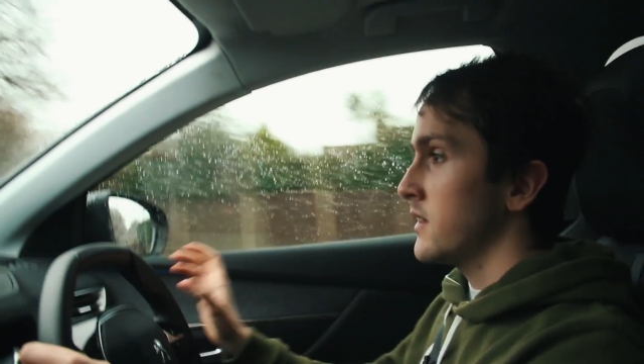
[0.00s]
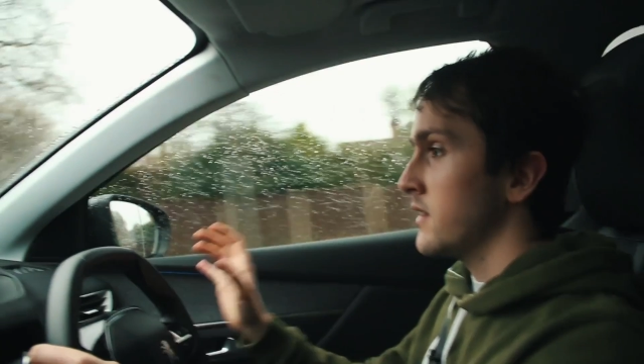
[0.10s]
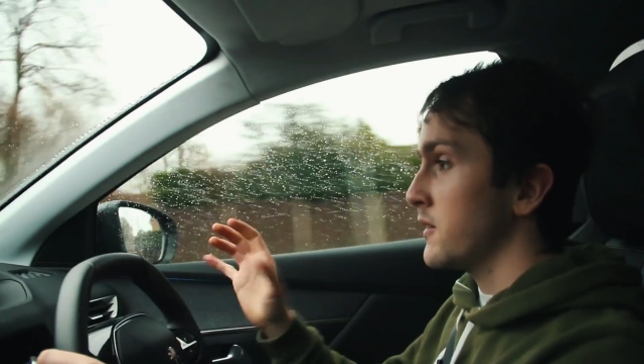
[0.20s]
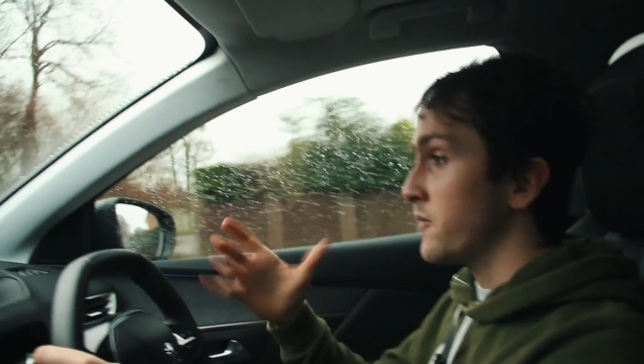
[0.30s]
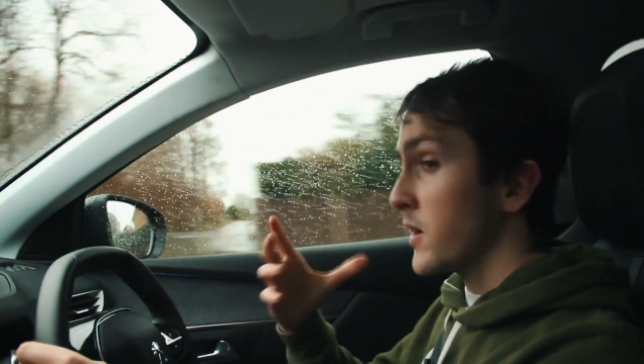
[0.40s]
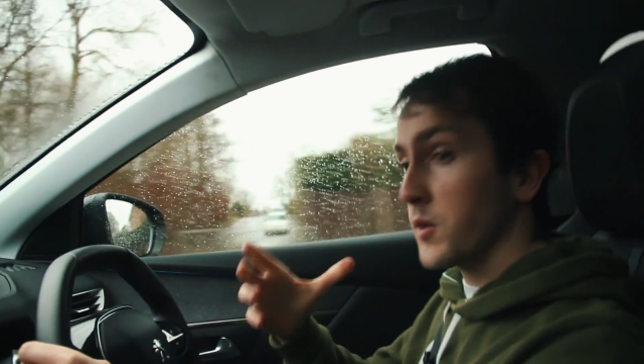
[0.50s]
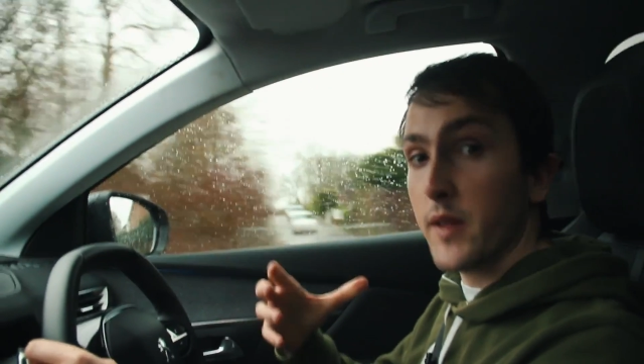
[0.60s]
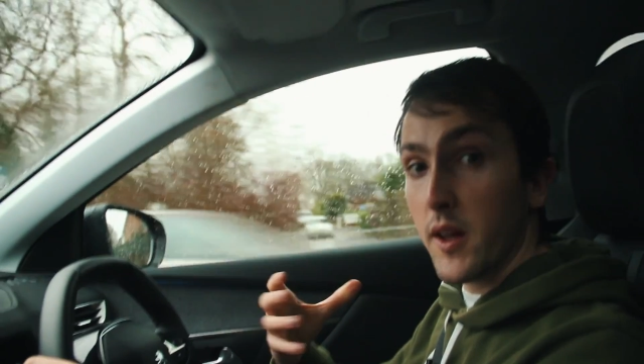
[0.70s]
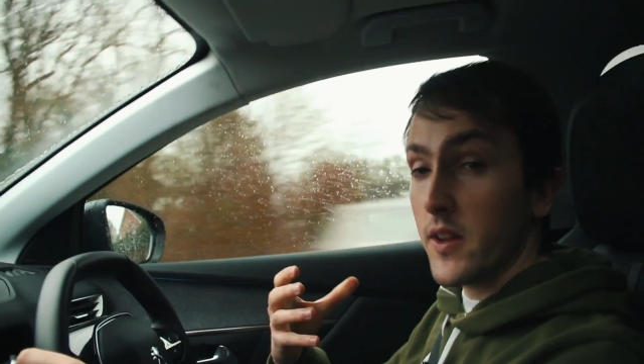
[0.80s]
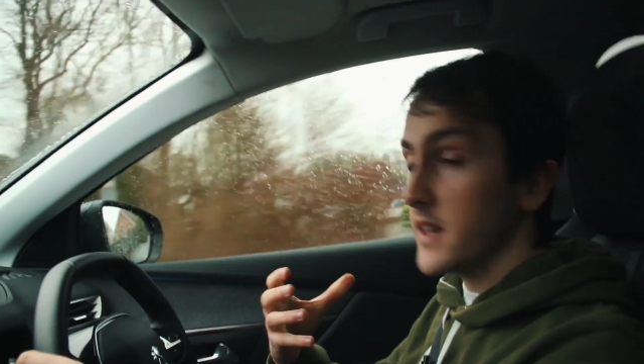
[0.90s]
The final
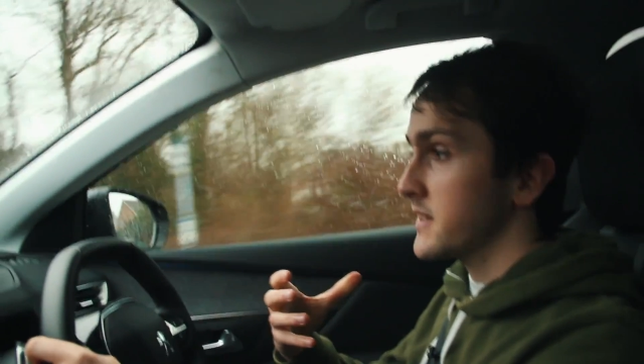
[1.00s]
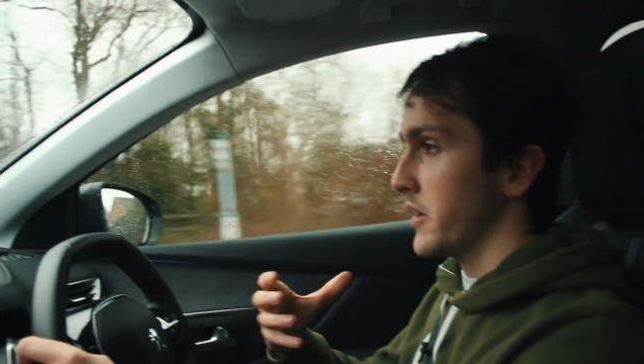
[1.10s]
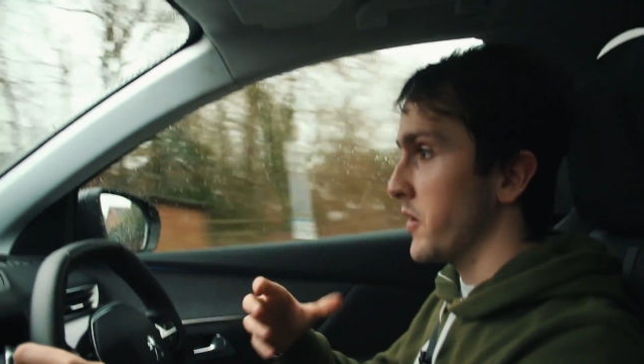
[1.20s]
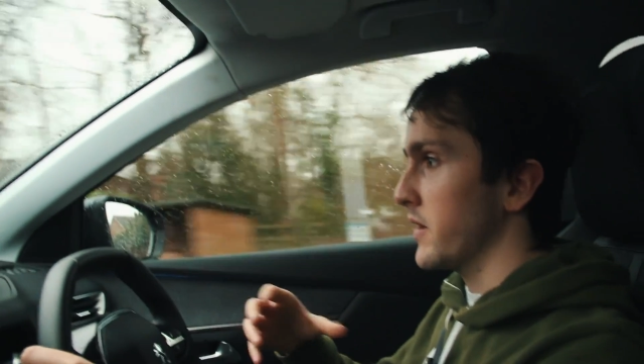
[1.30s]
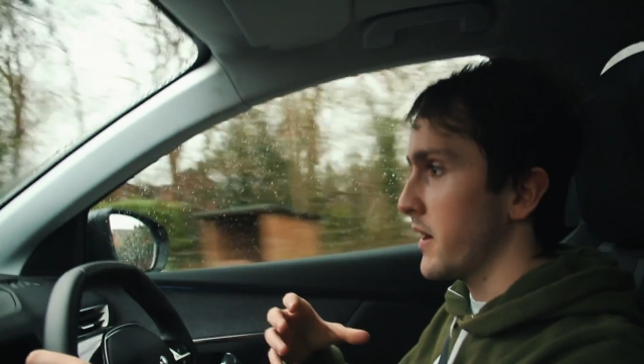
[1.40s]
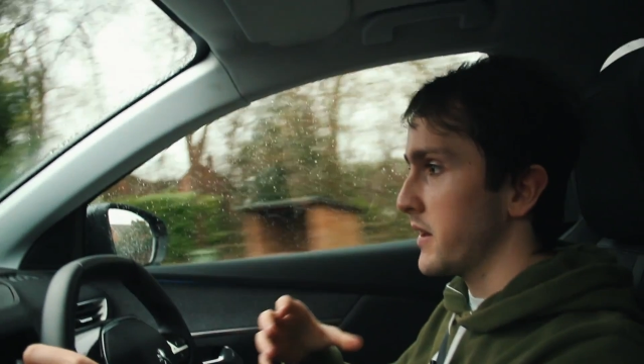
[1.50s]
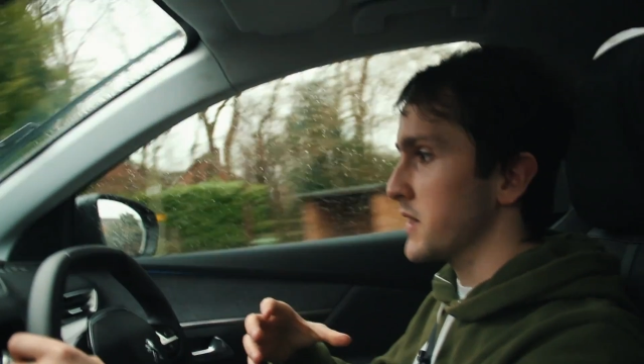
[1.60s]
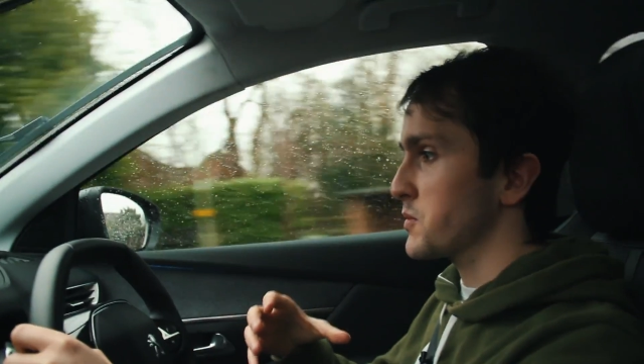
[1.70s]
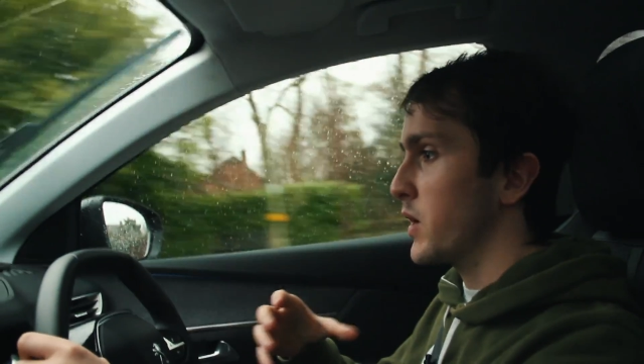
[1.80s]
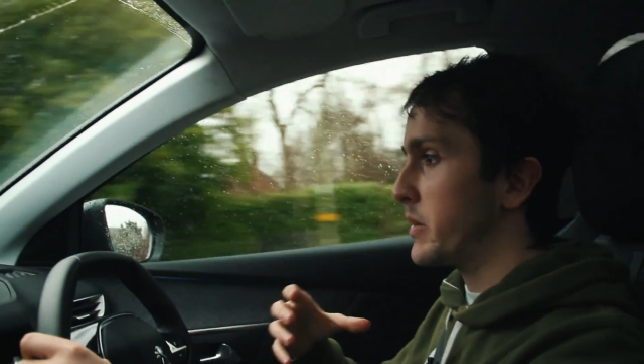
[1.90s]
thing on the interior that I think
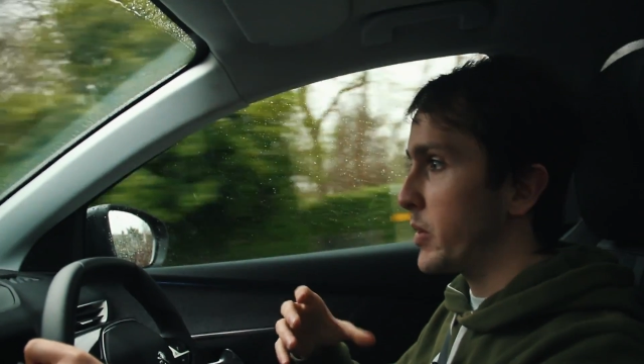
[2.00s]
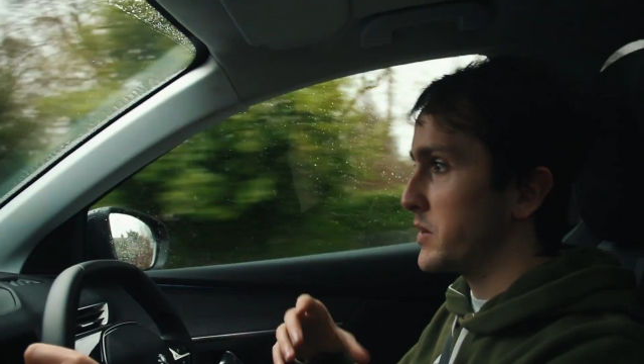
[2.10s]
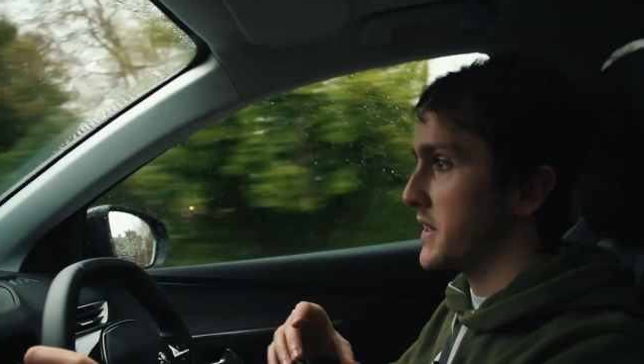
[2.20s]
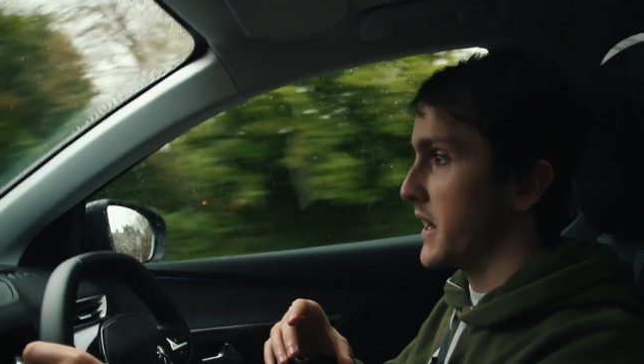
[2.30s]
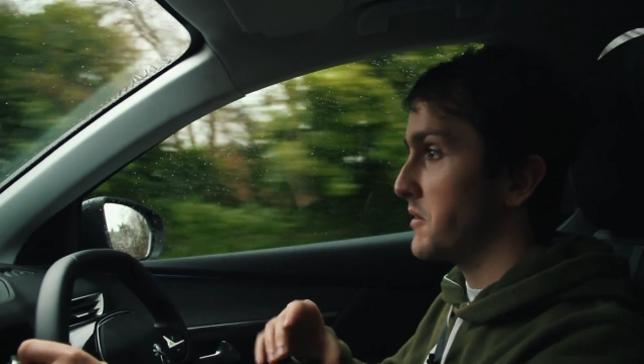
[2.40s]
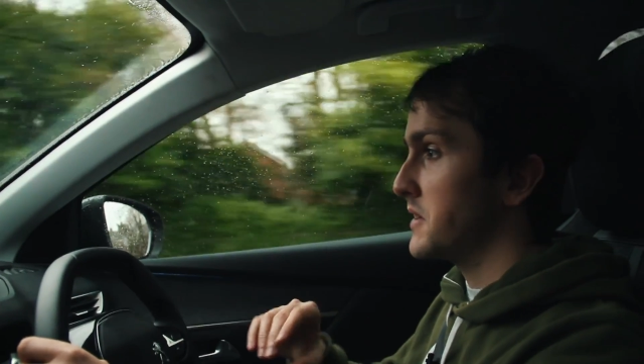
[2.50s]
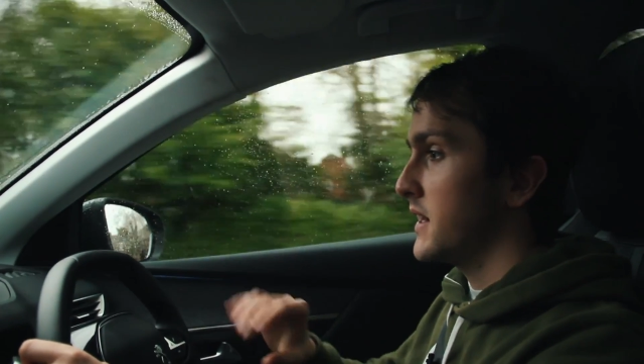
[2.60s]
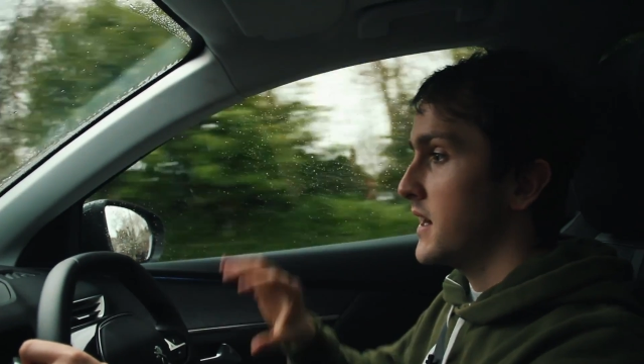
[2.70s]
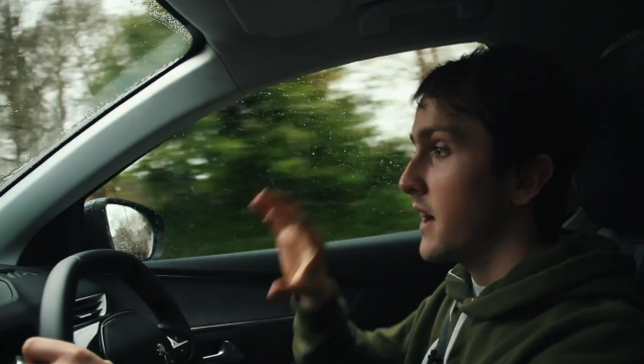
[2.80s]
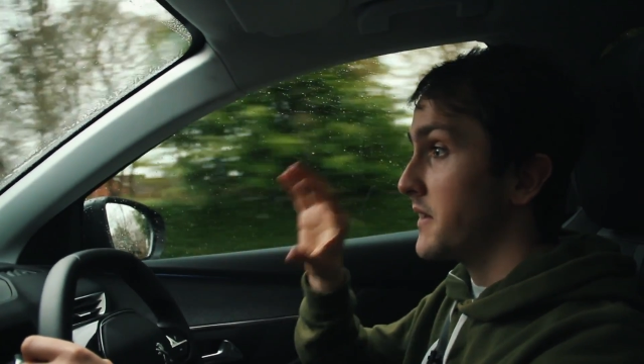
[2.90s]
is worth pointing out
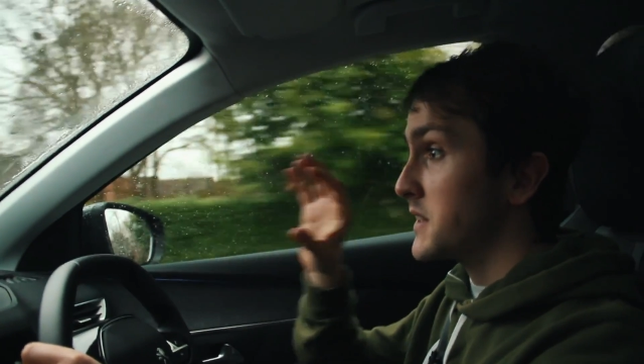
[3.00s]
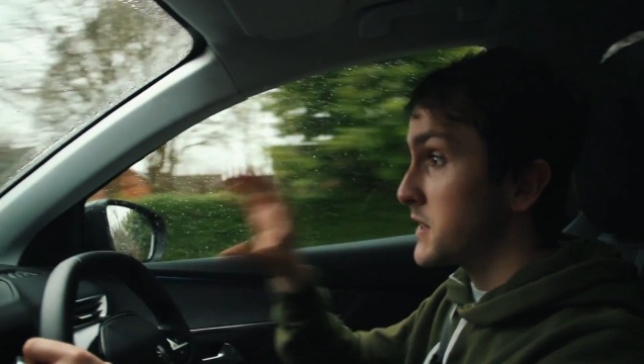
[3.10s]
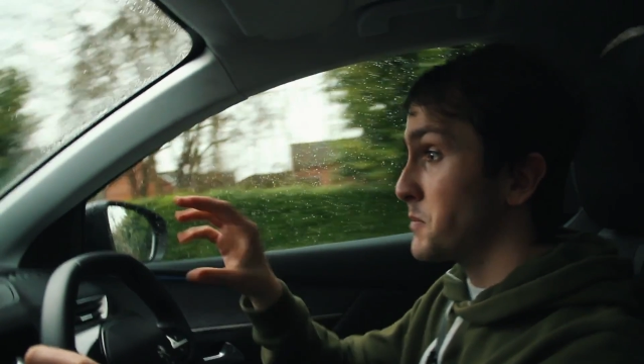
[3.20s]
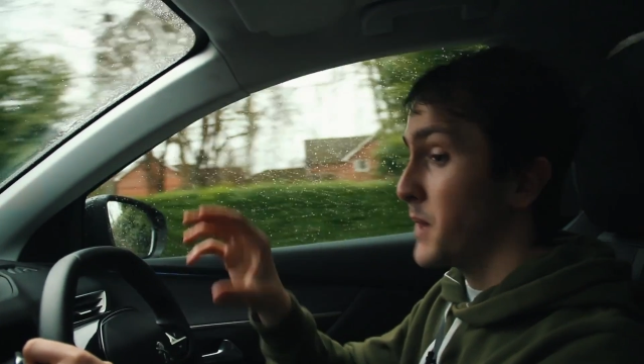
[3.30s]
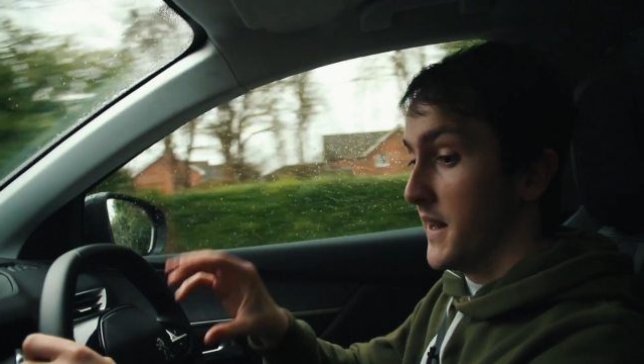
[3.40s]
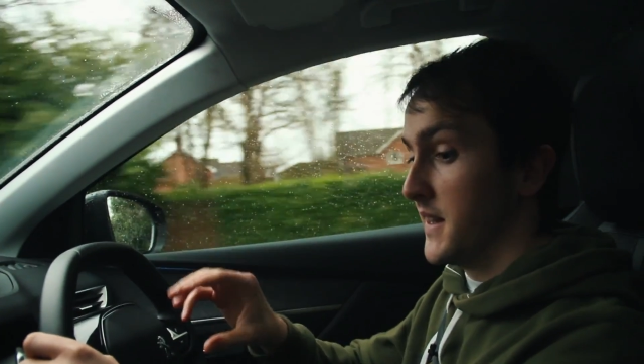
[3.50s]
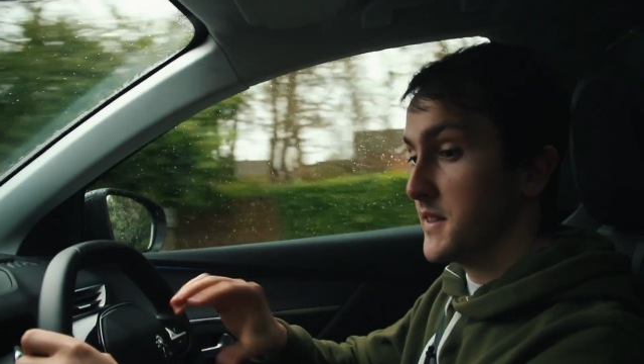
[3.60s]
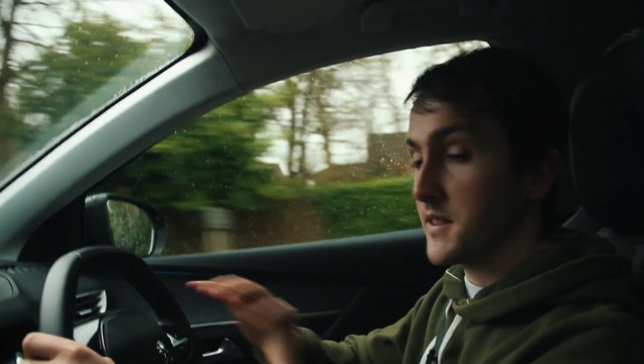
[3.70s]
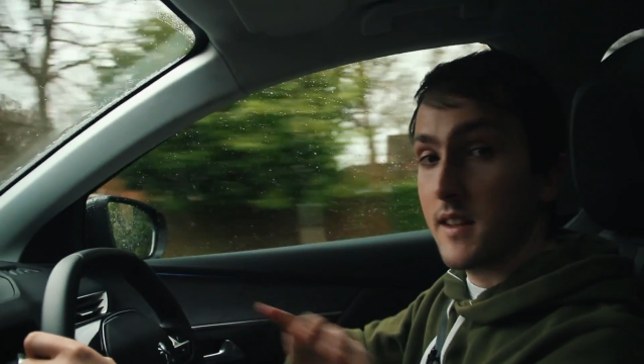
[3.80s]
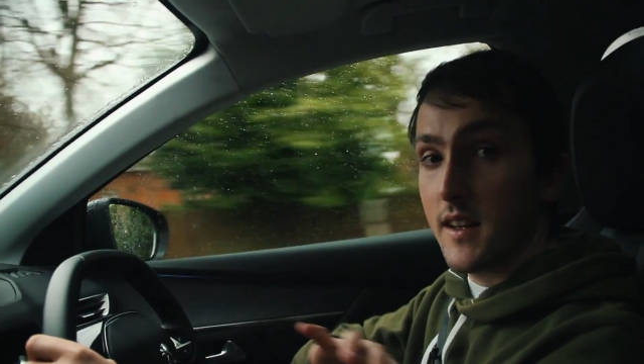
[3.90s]
are the displays